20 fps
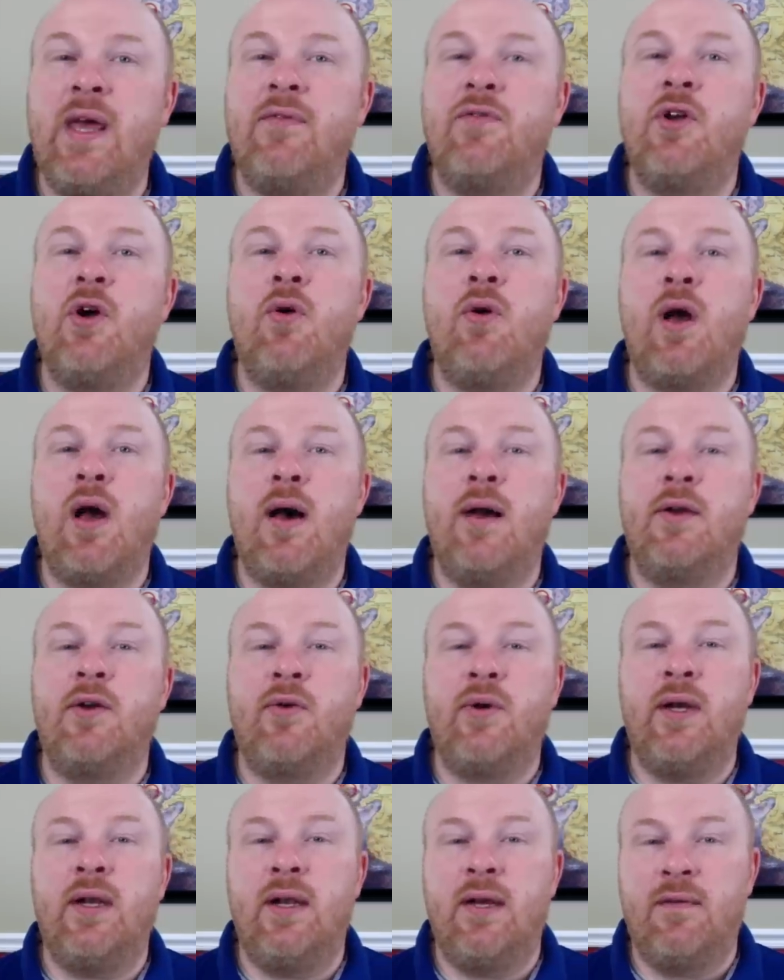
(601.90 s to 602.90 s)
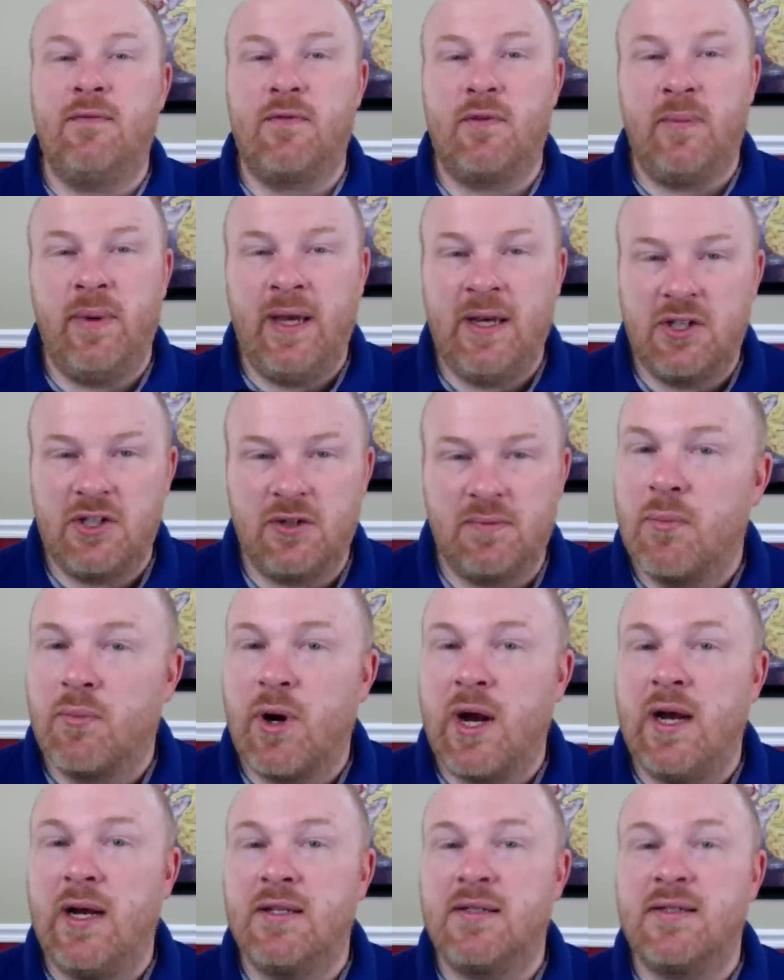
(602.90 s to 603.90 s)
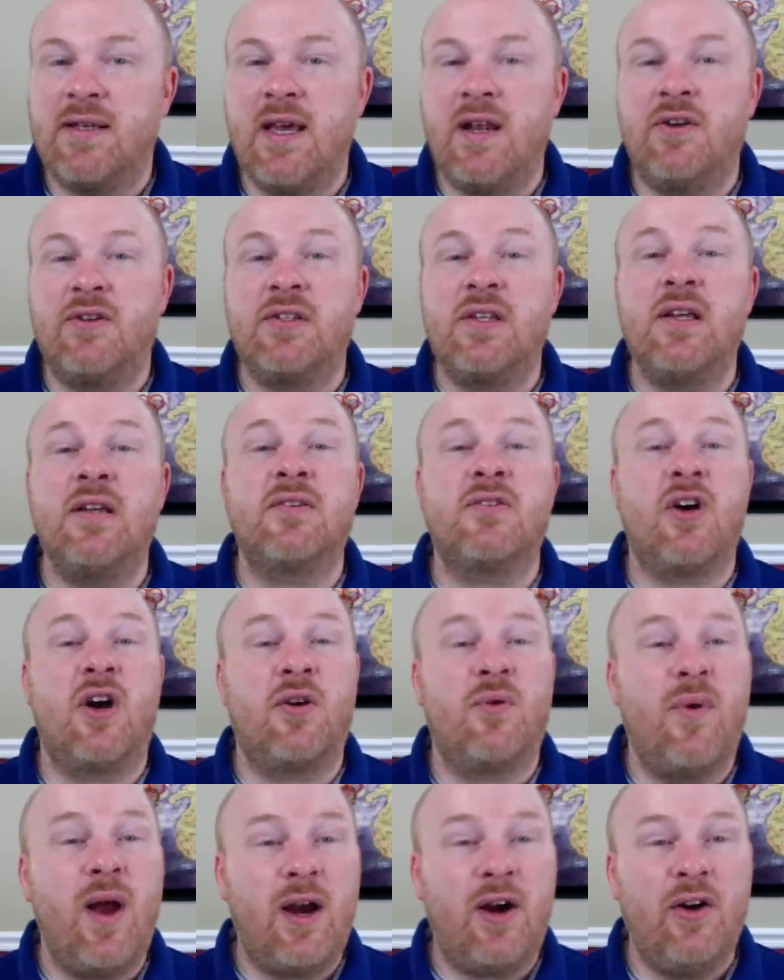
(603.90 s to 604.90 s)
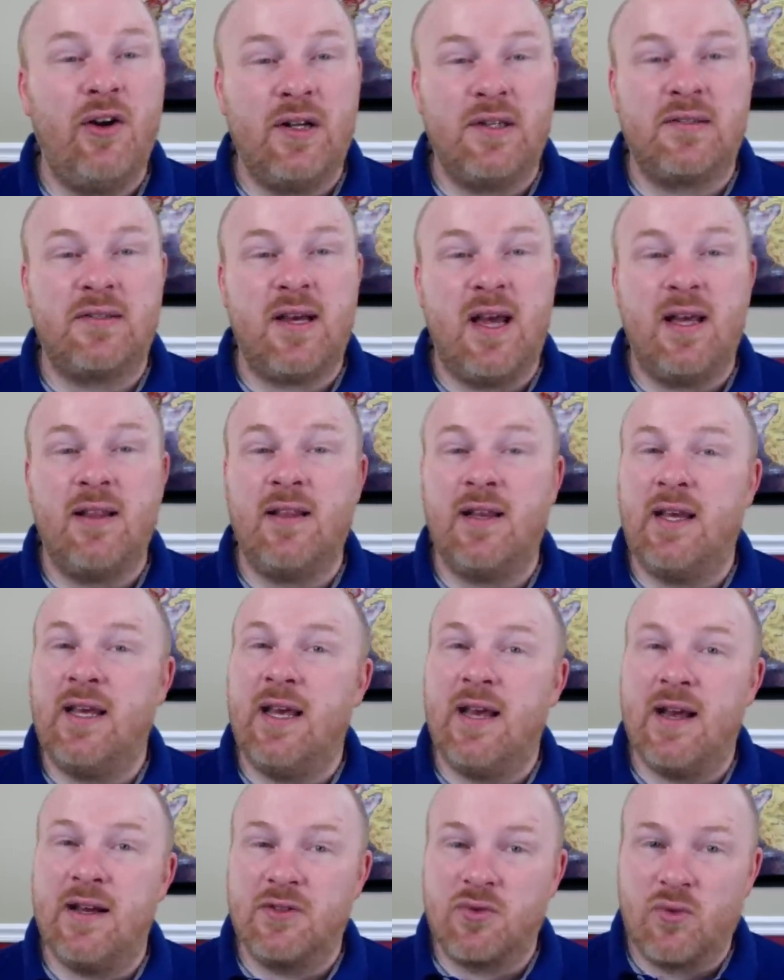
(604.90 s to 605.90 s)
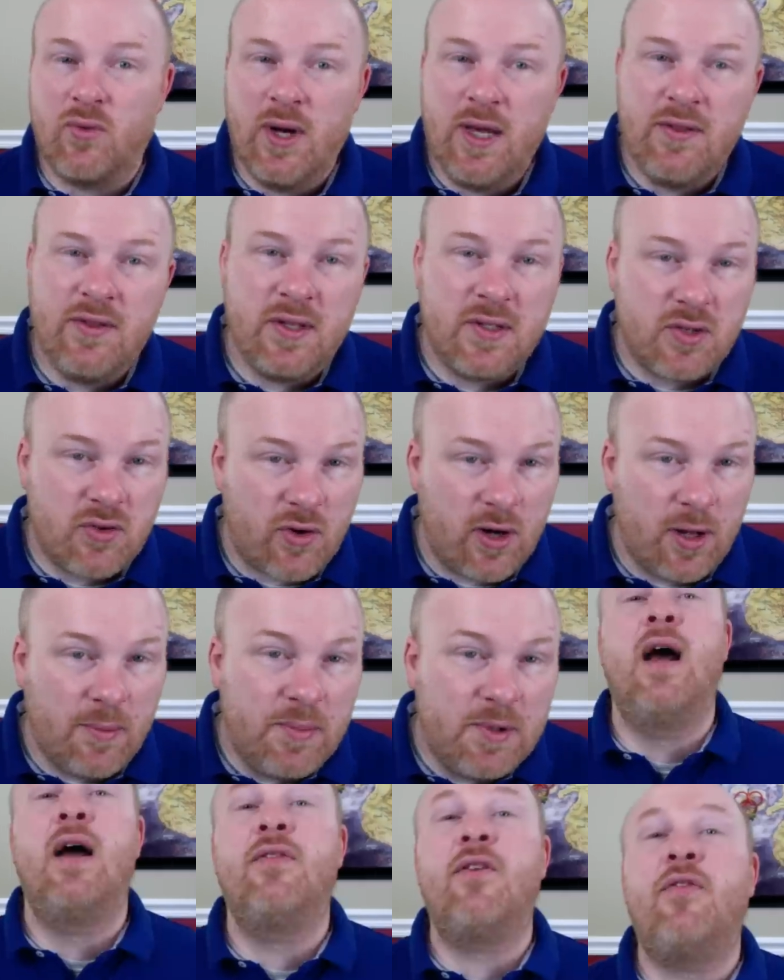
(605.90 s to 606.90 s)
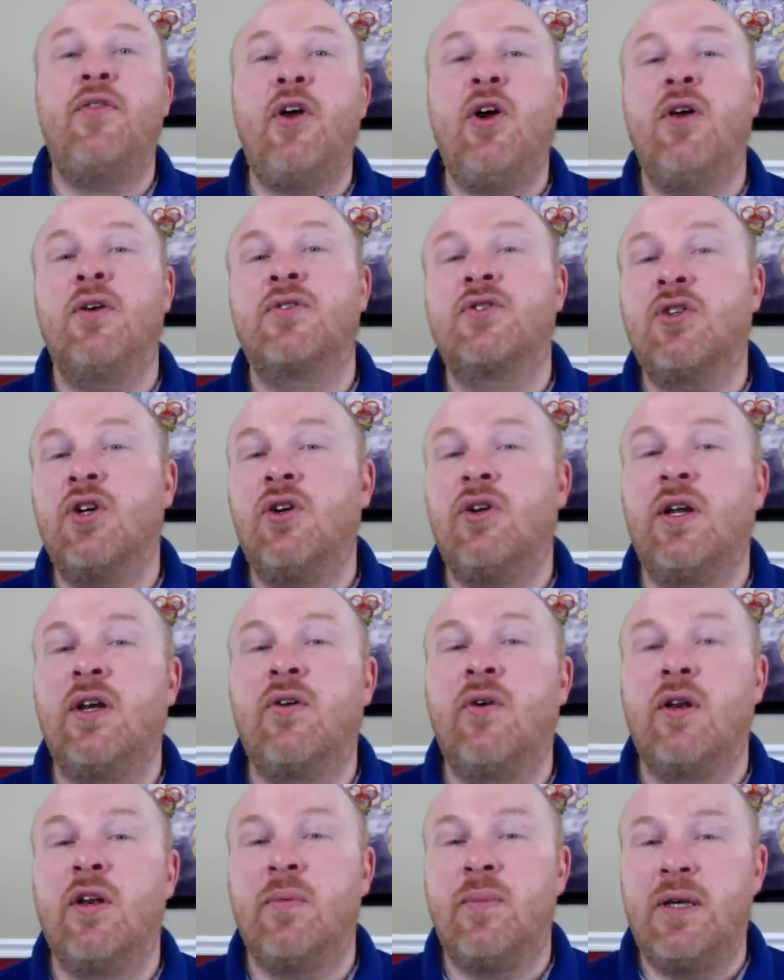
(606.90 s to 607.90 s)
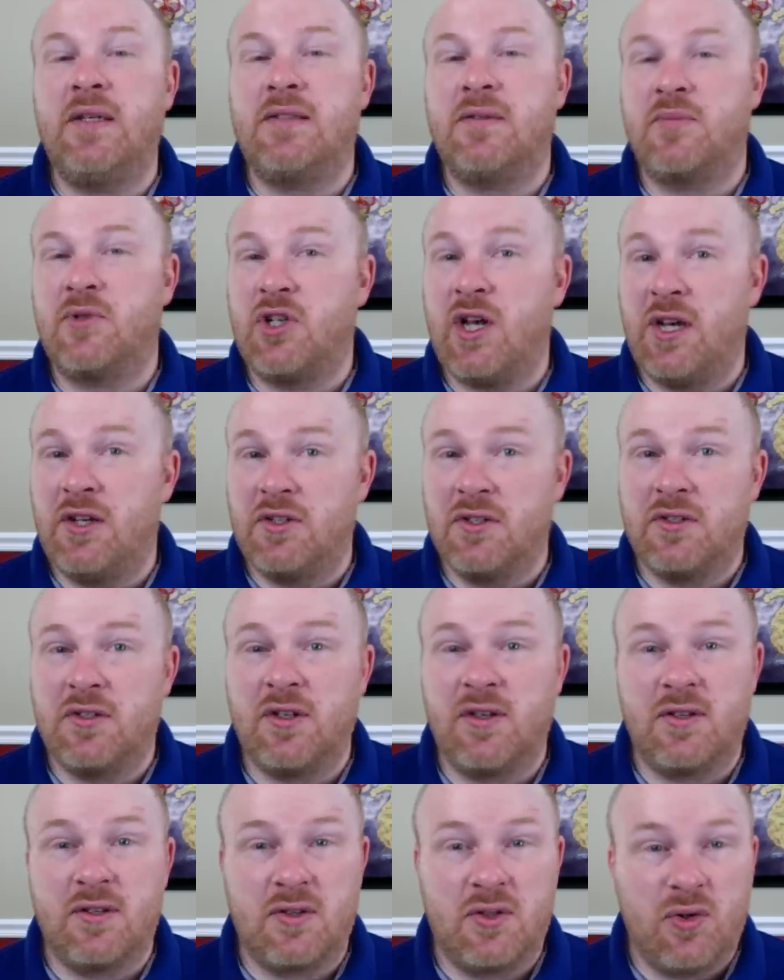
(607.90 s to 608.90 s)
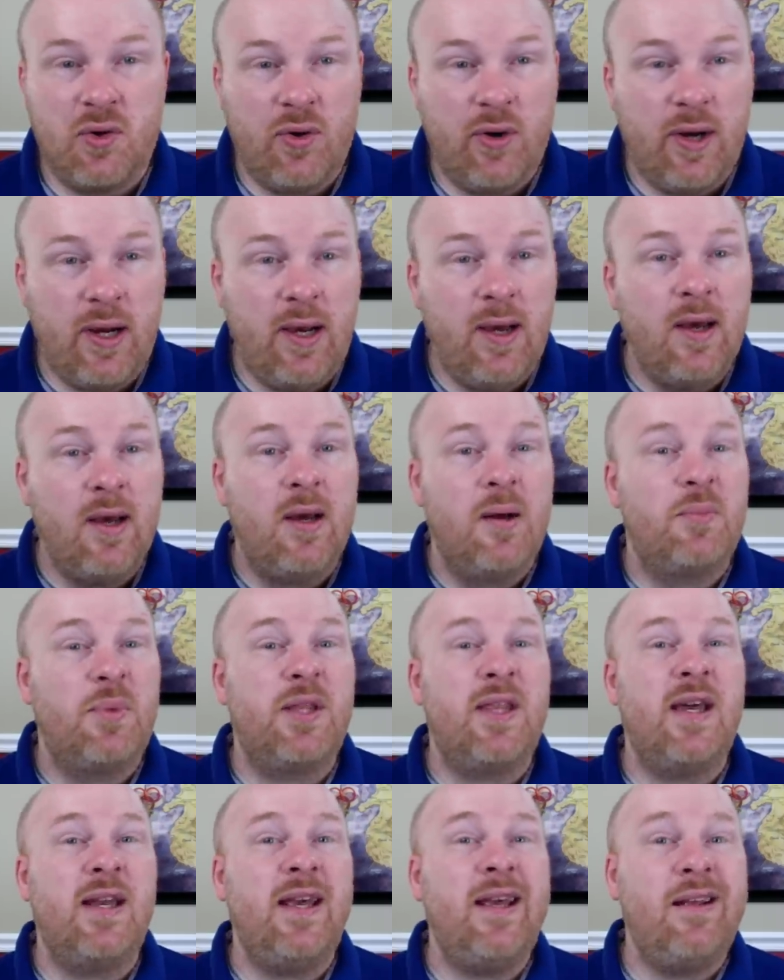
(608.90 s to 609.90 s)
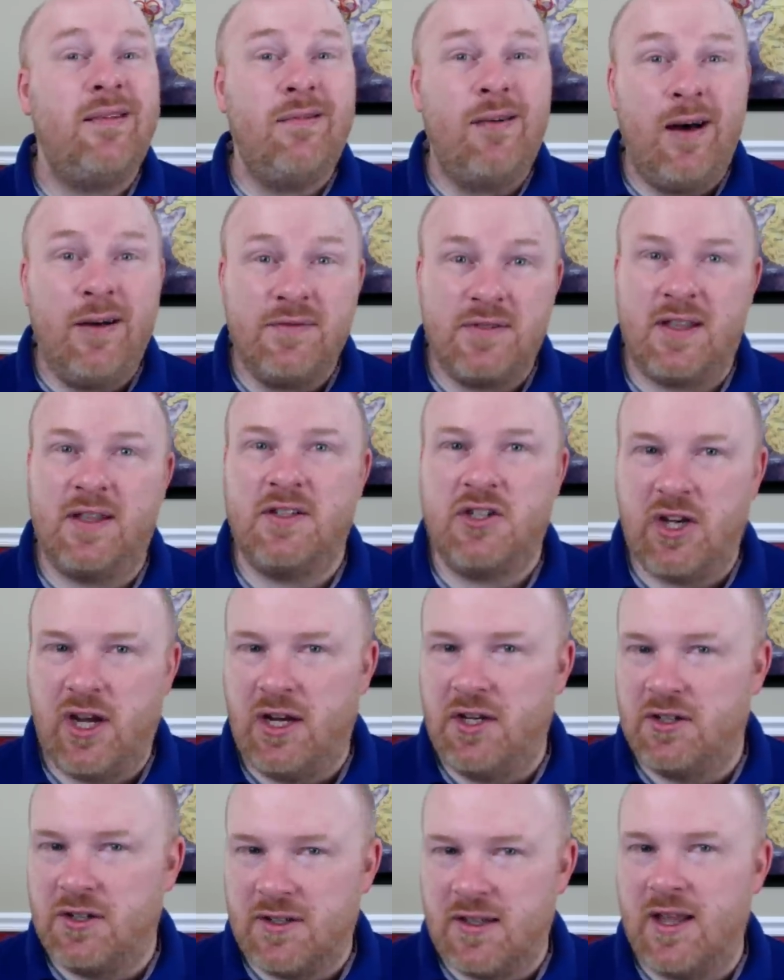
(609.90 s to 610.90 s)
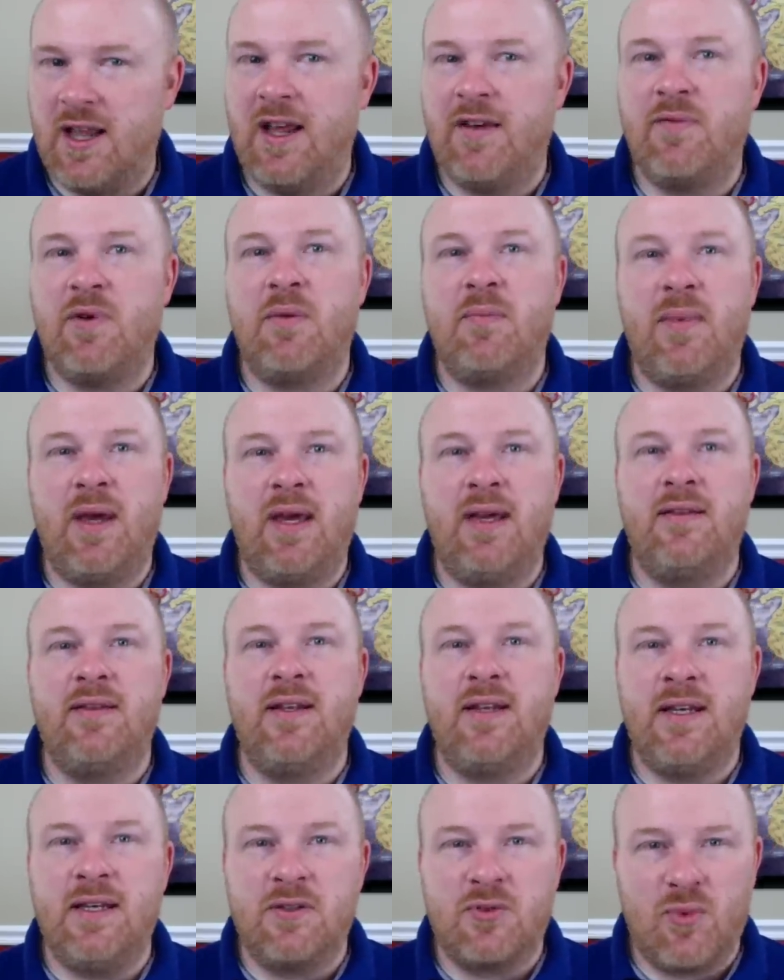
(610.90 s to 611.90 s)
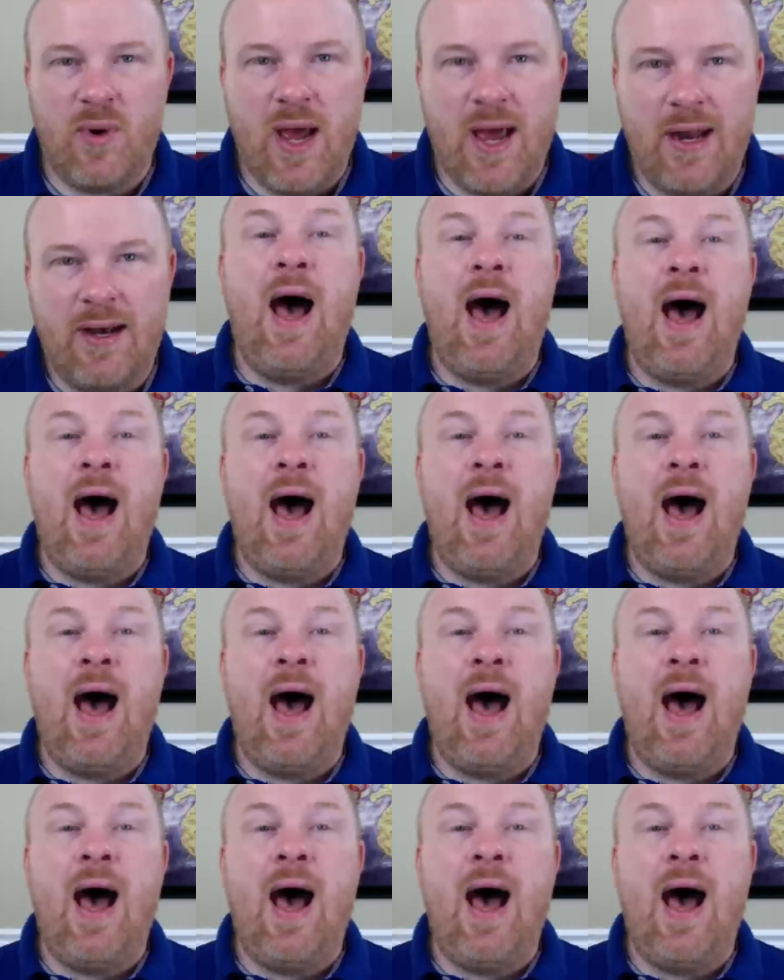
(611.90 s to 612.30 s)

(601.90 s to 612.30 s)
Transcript: have no concrete information. Brandon Sanderson is on record as saying that he has read the scripts and that there are certainly going to be some changes to the story, but that he loves the changes that have been made that he's read.